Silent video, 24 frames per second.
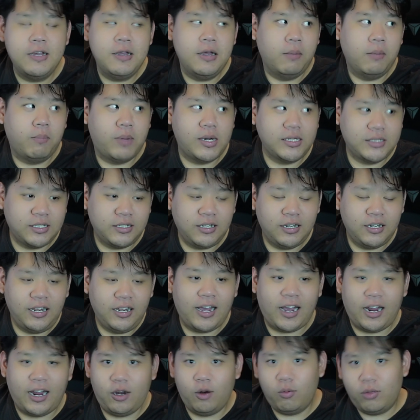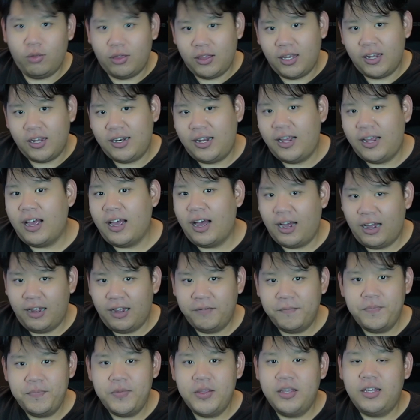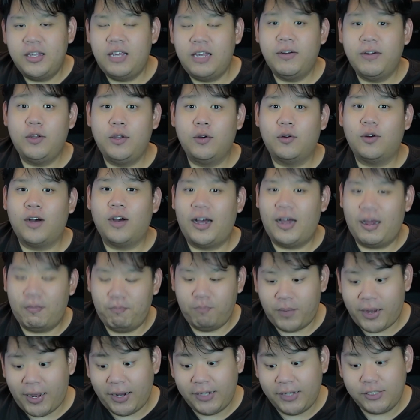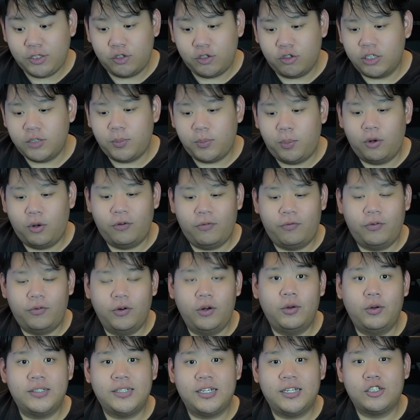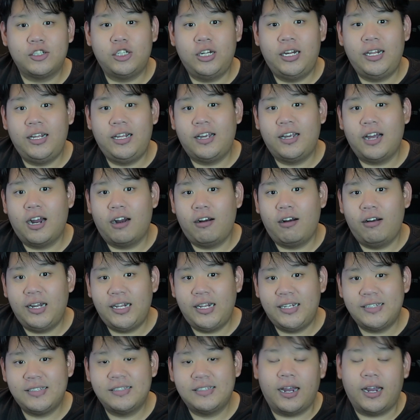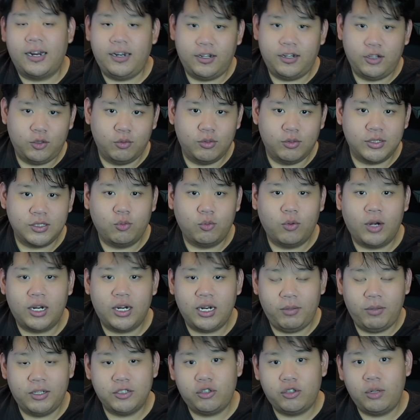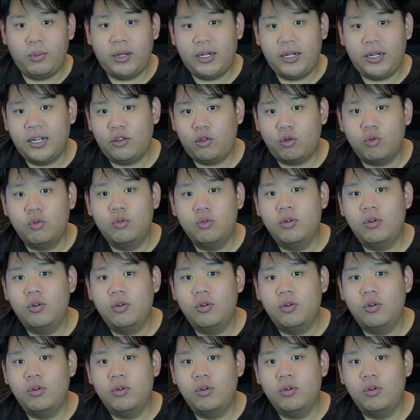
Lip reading: Personally, I don't think they are, even though my stock portfolio is actually currently siding towards what the mainstream media do